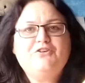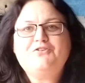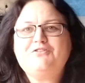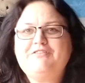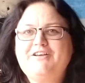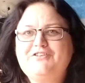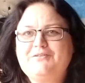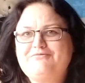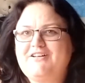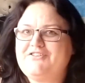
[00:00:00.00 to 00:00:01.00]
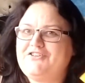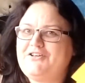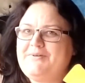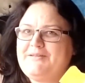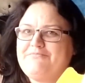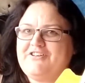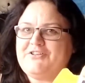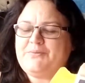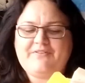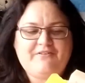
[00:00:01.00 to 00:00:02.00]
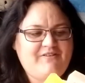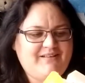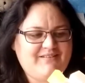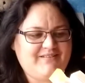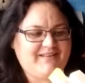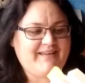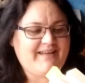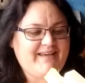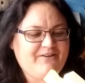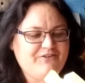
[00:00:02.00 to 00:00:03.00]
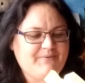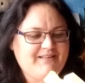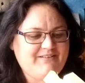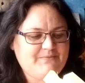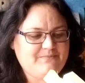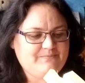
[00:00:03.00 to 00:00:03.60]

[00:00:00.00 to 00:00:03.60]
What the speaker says: Tori goes to brunch, God bless brunch, with her friends, okay, and her housemates.